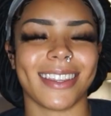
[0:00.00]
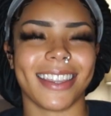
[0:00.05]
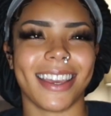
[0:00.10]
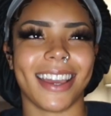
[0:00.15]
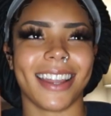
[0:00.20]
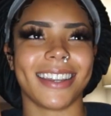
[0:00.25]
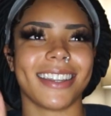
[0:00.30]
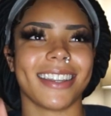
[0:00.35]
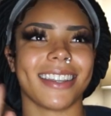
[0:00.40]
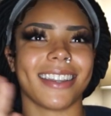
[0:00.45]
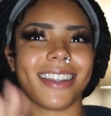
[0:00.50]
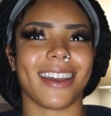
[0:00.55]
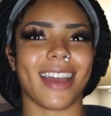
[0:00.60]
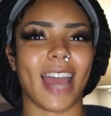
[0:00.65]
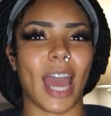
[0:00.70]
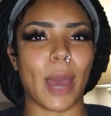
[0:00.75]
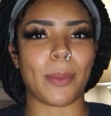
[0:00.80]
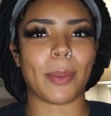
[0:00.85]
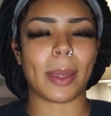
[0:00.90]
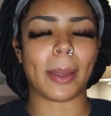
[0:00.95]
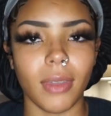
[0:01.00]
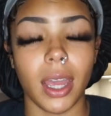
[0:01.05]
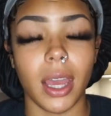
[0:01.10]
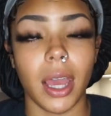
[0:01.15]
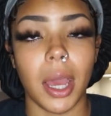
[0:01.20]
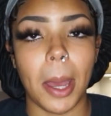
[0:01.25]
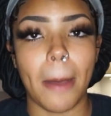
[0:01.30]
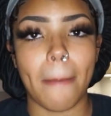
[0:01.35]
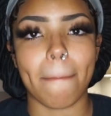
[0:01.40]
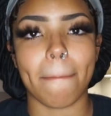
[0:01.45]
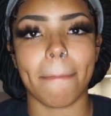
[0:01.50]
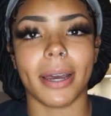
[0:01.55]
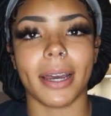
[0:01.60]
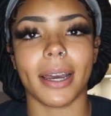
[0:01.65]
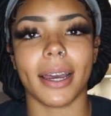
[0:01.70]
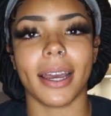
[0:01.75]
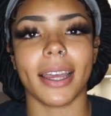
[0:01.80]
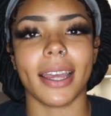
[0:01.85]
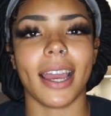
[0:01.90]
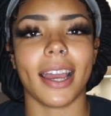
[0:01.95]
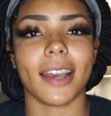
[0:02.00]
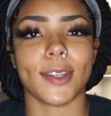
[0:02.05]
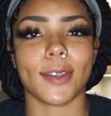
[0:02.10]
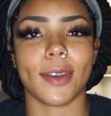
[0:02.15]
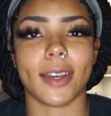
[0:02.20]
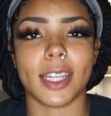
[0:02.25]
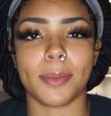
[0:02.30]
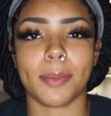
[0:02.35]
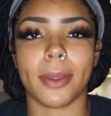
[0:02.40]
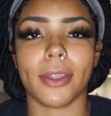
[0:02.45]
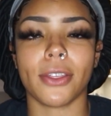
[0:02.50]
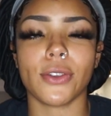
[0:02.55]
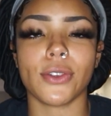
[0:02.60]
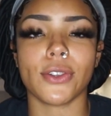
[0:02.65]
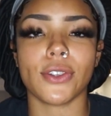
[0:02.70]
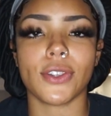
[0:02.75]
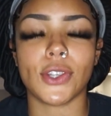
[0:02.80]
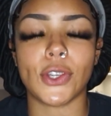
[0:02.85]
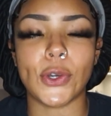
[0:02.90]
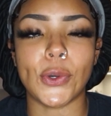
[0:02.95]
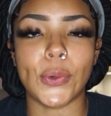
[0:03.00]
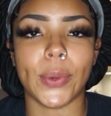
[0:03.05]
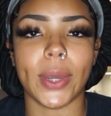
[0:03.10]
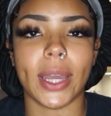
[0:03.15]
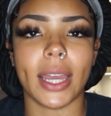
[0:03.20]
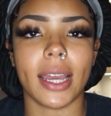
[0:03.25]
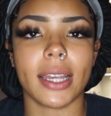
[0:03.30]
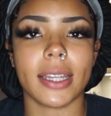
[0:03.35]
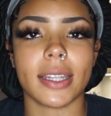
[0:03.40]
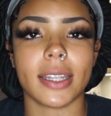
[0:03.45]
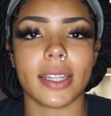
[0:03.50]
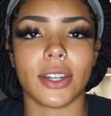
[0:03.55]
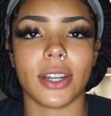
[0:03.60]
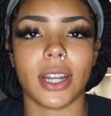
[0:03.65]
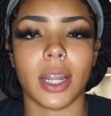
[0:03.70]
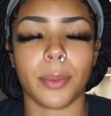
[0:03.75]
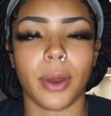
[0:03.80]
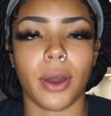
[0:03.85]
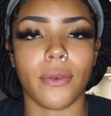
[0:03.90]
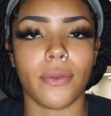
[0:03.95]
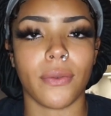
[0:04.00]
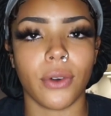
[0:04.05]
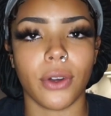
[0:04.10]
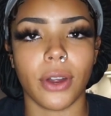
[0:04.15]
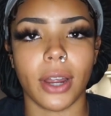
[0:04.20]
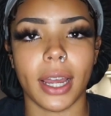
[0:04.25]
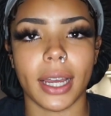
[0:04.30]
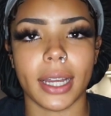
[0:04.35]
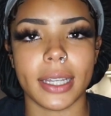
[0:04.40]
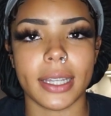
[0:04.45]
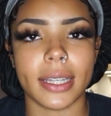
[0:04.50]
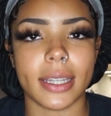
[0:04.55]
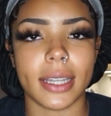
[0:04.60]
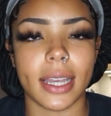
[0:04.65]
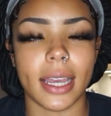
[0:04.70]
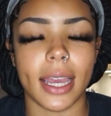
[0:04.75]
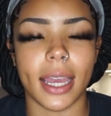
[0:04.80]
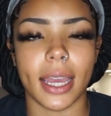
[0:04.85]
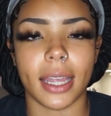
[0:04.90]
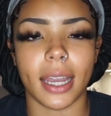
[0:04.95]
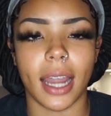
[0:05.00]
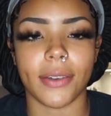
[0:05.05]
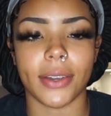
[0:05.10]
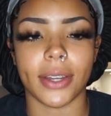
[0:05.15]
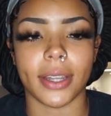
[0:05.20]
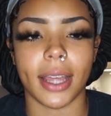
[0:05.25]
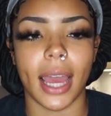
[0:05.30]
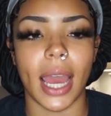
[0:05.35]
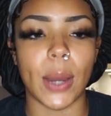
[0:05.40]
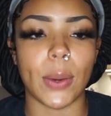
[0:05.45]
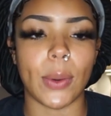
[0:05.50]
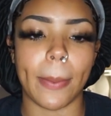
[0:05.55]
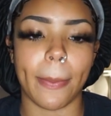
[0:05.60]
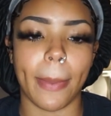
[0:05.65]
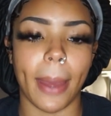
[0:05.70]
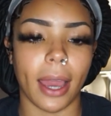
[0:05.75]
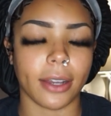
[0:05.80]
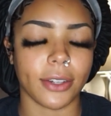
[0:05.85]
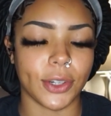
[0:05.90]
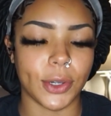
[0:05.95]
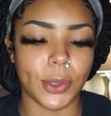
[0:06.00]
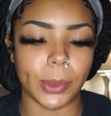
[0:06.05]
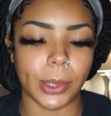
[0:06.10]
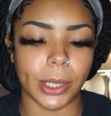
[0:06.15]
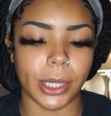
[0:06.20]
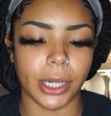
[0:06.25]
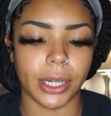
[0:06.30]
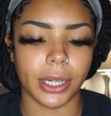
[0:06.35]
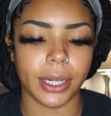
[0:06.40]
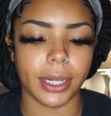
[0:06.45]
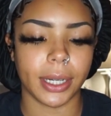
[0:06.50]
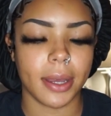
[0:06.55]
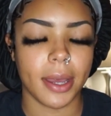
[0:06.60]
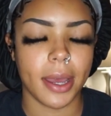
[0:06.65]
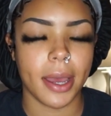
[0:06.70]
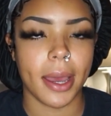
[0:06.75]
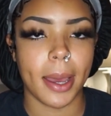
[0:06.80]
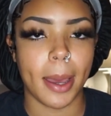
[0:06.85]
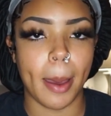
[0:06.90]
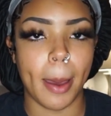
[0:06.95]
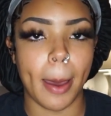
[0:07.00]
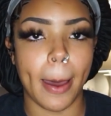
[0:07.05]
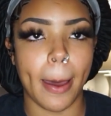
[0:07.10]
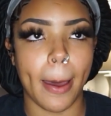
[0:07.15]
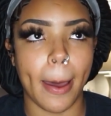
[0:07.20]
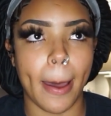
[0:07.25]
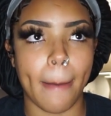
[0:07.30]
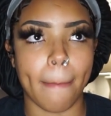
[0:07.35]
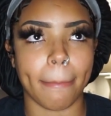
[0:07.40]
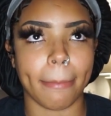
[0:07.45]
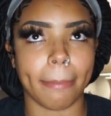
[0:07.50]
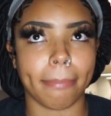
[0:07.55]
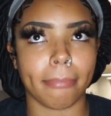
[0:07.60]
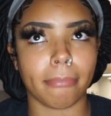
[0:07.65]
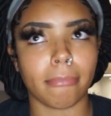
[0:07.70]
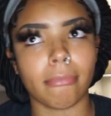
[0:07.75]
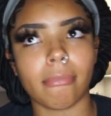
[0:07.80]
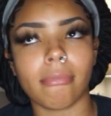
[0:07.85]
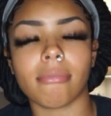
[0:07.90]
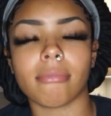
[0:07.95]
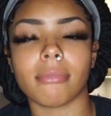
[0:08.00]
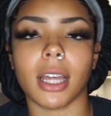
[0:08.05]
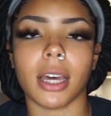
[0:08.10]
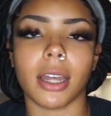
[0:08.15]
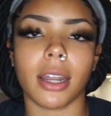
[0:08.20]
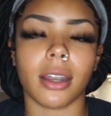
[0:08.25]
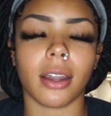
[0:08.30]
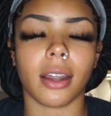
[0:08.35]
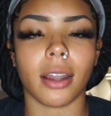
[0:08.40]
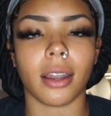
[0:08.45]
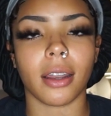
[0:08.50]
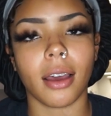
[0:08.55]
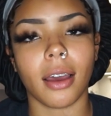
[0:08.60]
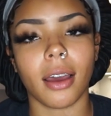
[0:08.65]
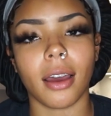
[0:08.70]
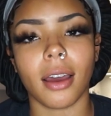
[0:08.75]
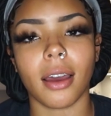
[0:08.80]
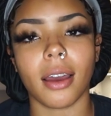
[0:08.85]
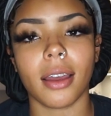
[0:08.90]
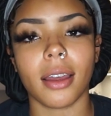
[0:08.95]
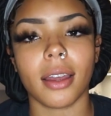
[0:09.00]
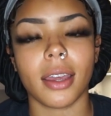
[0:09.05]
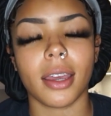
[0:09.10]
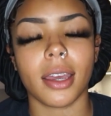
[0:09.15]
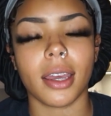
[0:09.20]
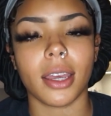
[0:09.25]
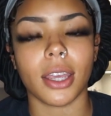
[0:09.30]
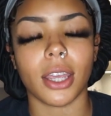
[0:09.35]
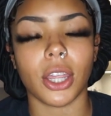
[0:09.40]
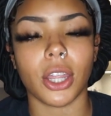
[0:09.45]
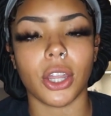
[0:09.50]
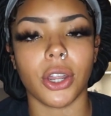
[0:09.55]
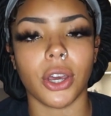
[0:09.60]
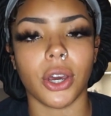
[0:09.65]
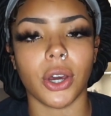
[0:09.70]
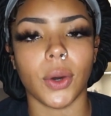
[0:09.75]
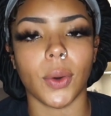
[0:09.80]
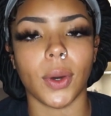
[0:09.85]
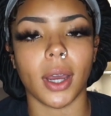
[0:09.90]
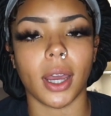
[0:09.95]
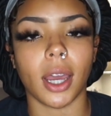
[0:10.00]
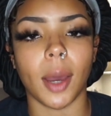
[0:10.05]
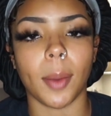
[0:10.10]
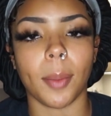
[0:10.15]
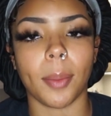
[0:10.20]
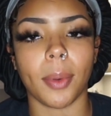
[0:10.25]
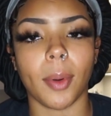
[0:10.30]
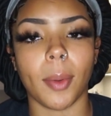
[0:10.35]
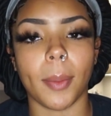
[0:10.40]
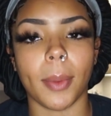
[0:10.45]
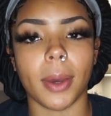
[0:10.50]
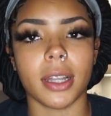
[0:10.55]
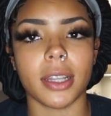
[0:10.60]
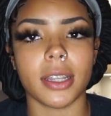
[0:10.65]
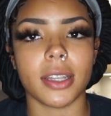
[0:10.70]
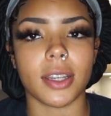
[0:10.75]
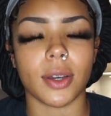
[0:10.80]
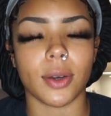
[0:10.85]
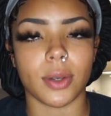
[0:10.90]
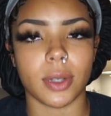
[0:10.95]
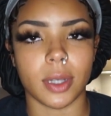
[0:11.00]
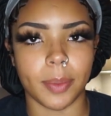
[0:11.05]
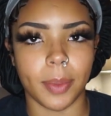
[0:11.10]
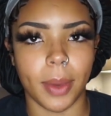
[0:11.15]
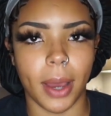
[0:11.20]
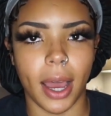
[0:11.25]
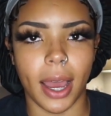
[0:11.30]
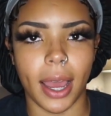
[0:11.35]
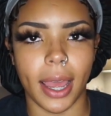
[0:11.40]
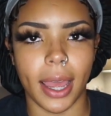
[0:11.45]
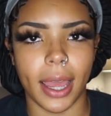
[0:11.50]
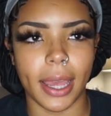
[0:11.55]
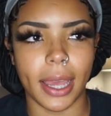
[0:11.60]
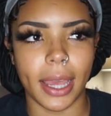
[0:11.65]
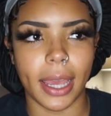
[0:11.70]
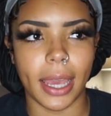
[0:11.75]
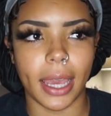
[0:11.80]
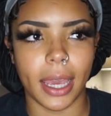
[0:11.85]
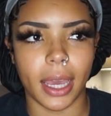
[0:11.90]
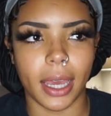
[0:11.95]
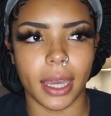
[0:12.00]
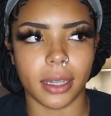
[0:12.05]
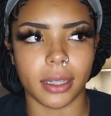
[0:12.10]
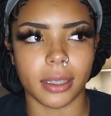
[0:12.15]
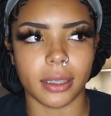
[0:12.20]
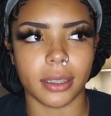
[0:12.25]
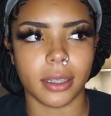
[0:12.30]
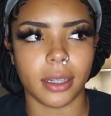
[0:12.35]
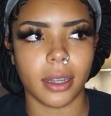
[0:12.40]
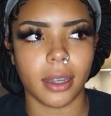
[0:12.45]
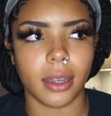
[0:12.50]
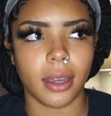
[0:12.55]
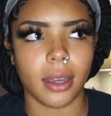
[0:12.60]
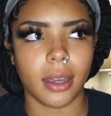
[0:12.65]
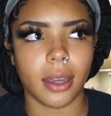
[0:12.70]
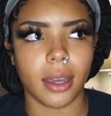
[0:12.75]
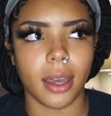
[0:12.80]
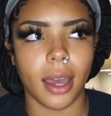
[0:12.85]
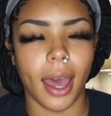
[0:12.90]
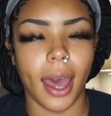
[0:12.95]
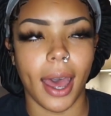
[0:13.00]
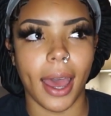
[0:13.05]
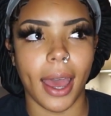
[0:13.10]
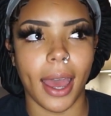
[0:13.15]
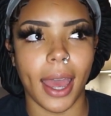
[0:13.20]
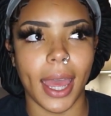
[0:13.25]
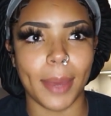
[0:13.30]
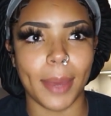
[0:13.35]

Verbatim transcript: that did not happen. But yeah, so I spent those two weeks learning about Forex, and after that, I went back to work. Um, la di da di da you know, a couple months goes by and I